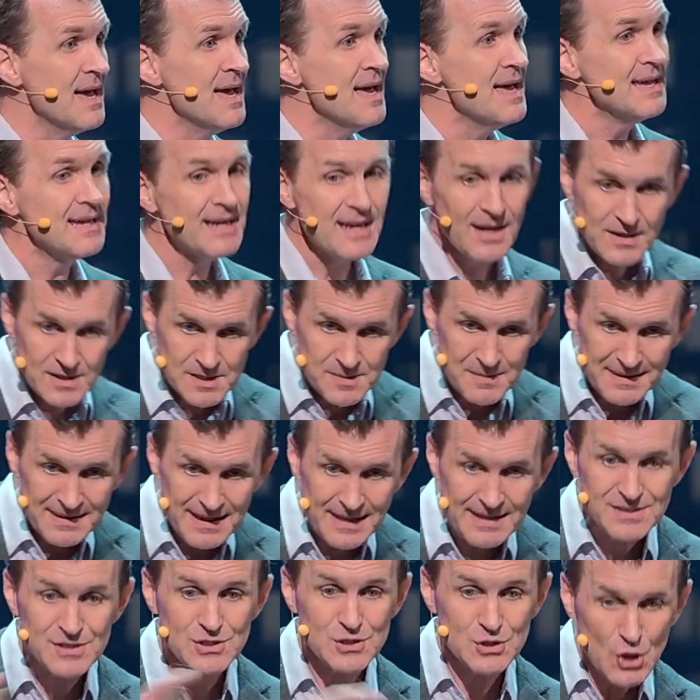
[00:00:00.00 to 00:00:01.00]
He cares about
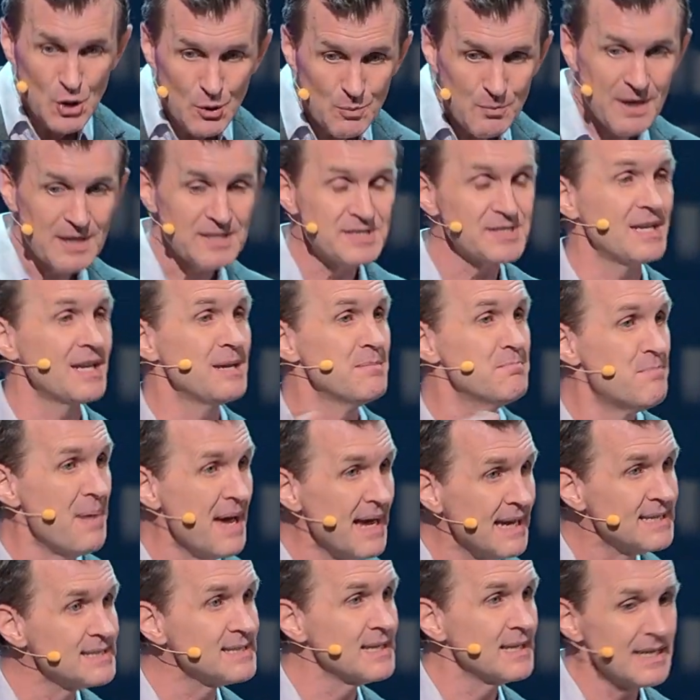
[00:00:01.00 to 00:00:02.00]
that so much that he
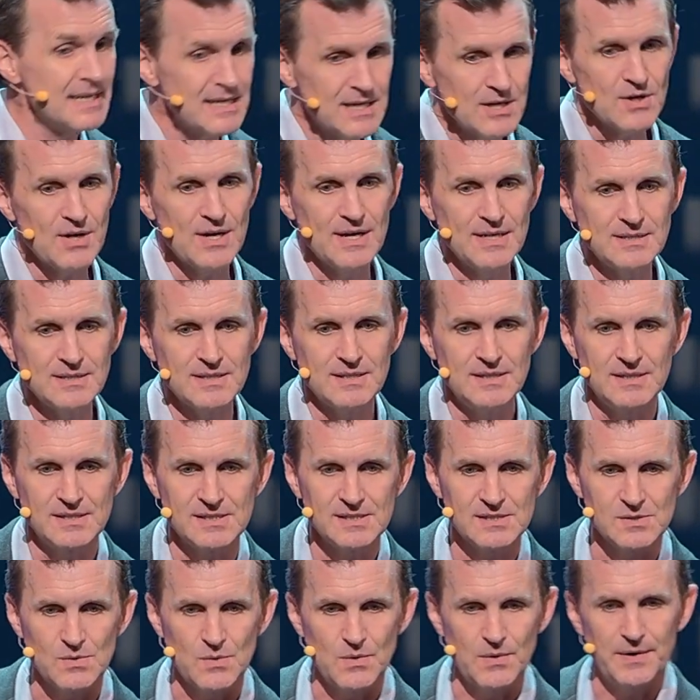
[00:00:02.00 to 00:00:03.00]
bakes it here into the
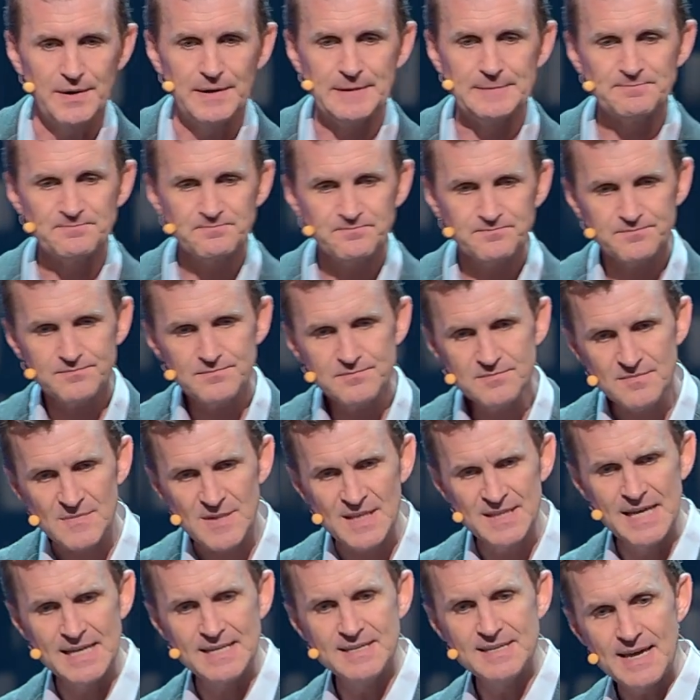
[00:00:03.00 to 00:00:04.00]
story.
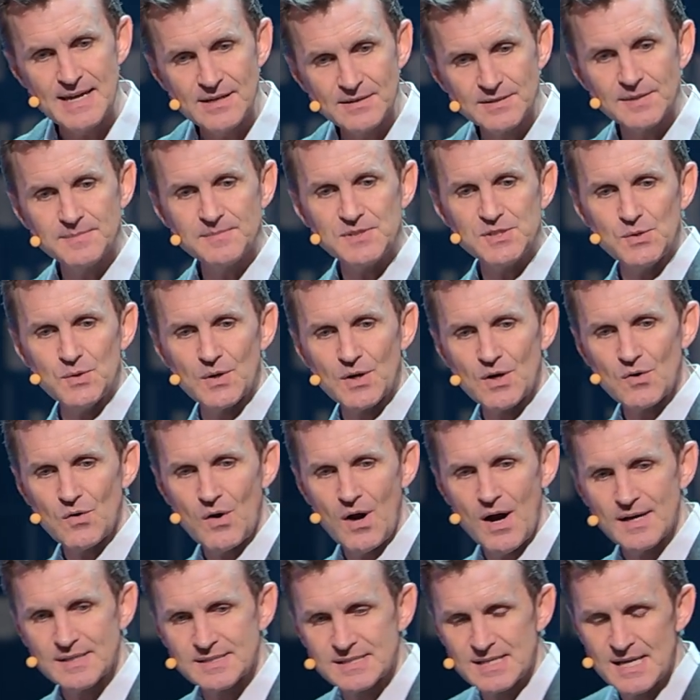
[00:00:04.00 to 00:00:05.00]
They nailed him to a
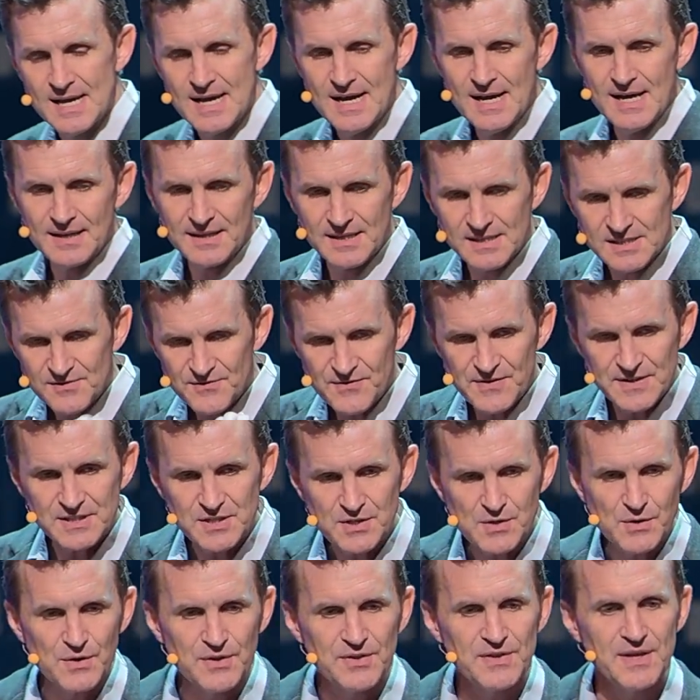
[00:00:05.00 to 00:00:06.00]
cross, this
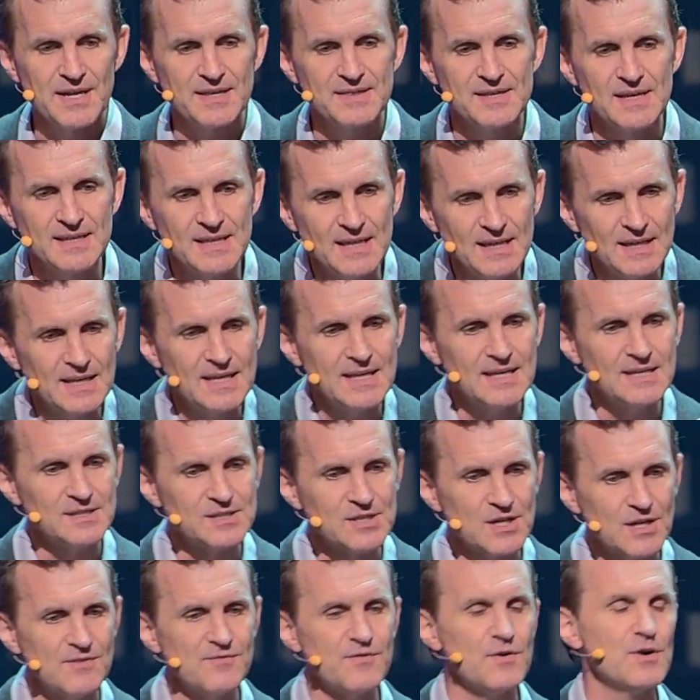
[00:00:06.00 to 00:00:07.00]
physical thing that then he has
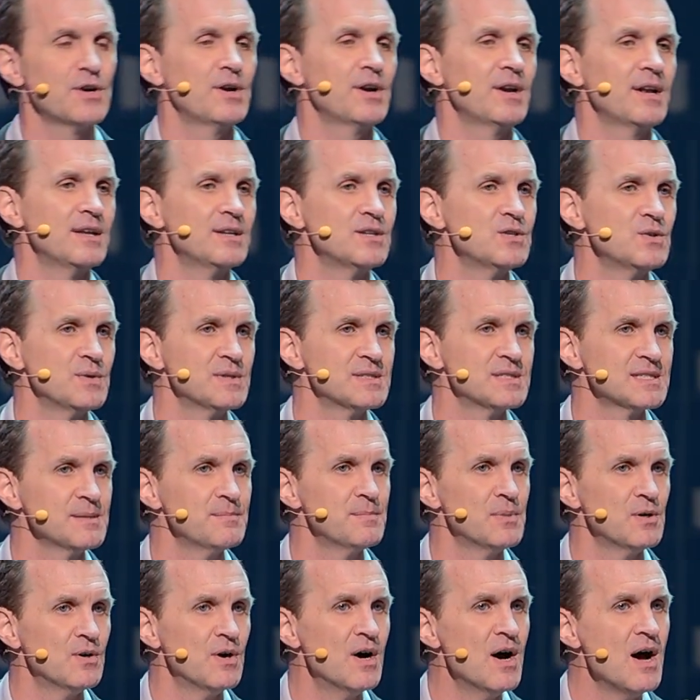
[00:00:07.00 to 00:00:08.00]
converted into a
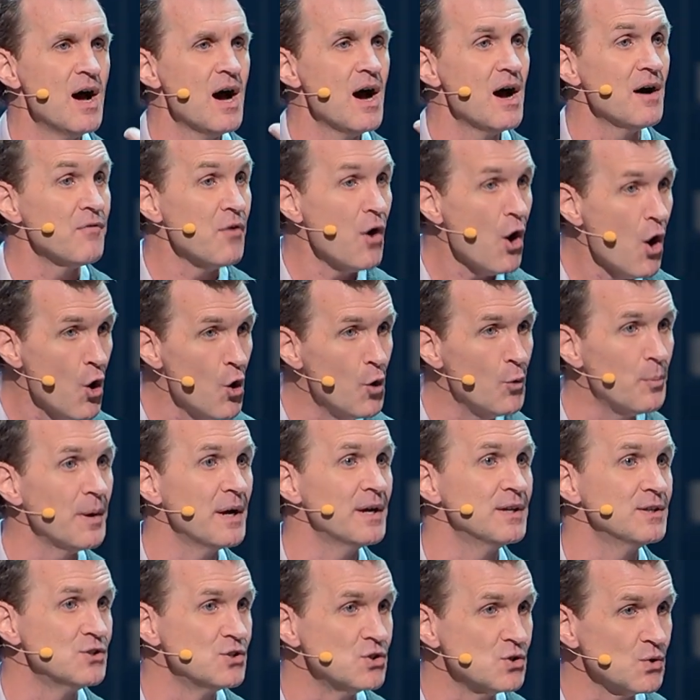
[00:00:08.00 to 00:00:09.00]
symbol of hope
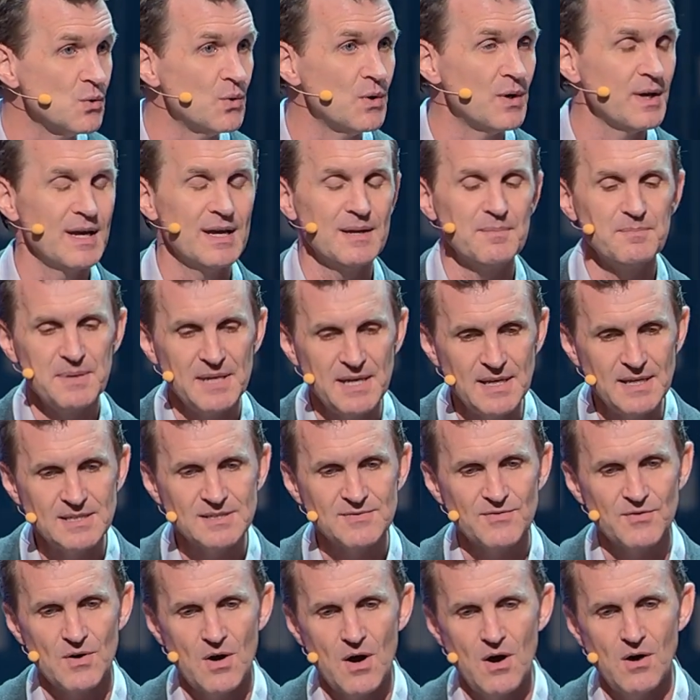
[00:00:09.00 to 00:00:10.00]
and joy and peace
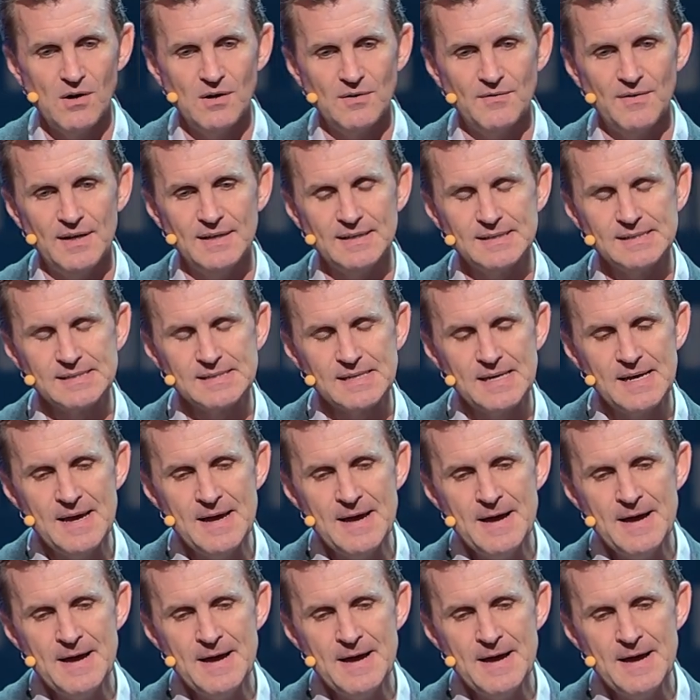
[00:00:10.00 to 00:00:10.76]
for all of us.